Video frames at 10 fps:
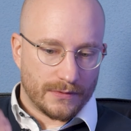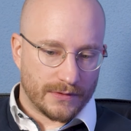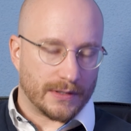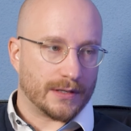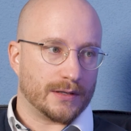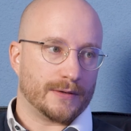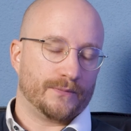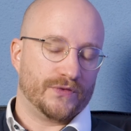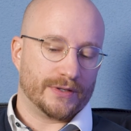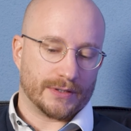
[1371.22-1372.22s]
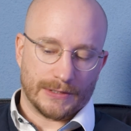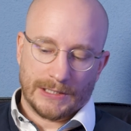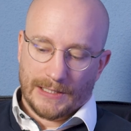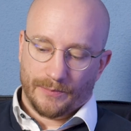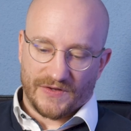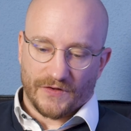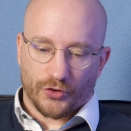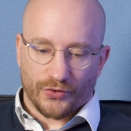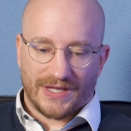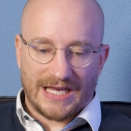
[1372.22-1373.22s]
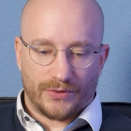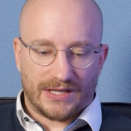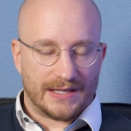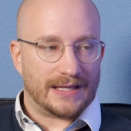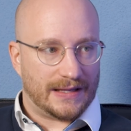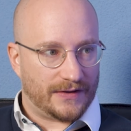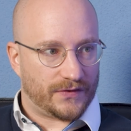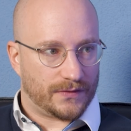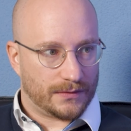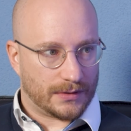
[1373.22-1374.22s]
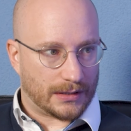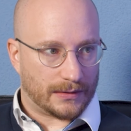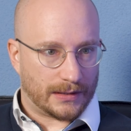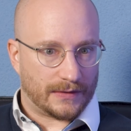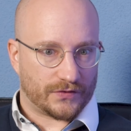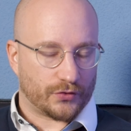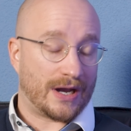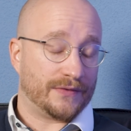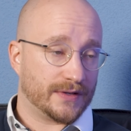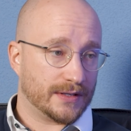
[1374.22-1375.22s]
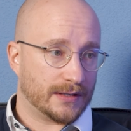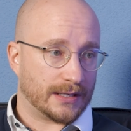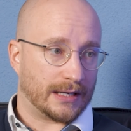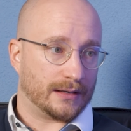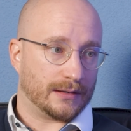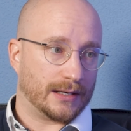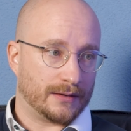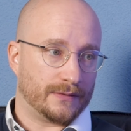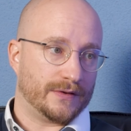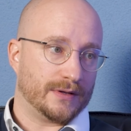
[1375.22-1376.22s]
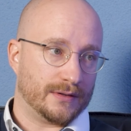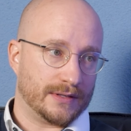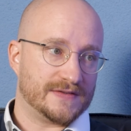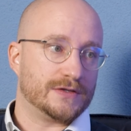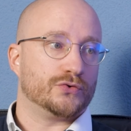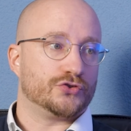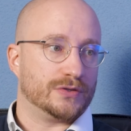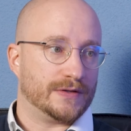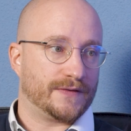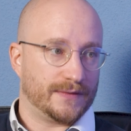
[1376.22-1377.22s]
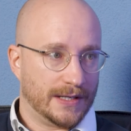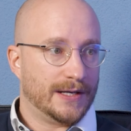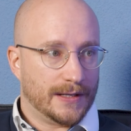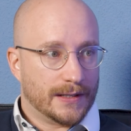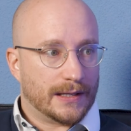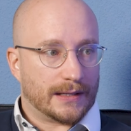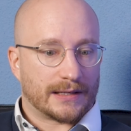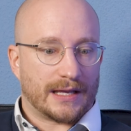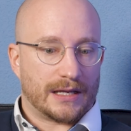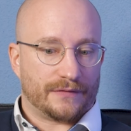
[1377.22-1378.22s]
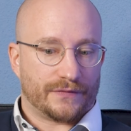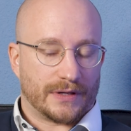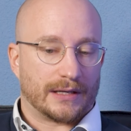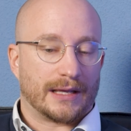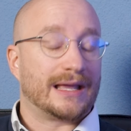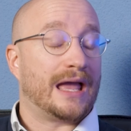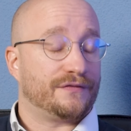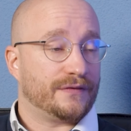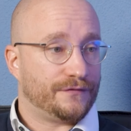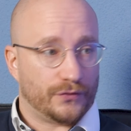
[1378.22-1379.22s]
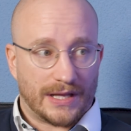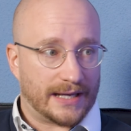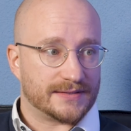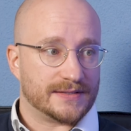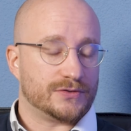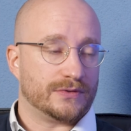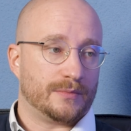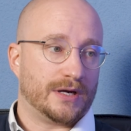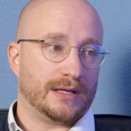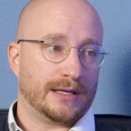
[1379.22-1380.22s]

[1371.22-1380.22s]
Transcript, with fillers: the, the business continuity is, uh, is granted and, mm-hmm. and uh, the institutions uh, can have, uh, have full access to their money